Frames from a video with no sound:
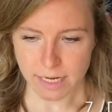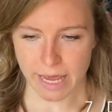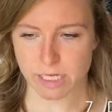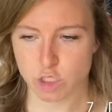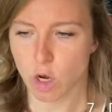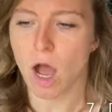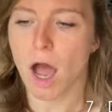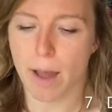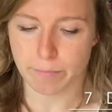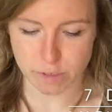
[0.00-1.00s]
And to
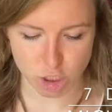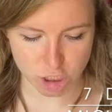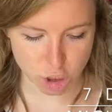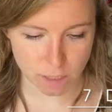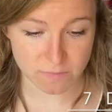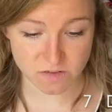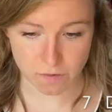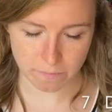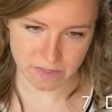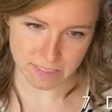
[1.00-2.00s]
hop, she jumps
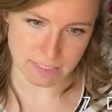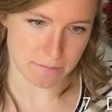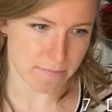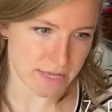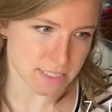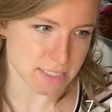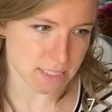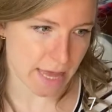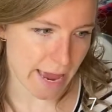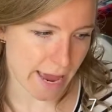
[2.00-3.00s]
from the cement
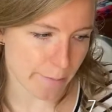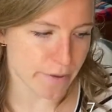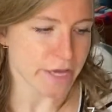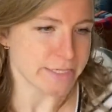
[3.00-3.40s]
slab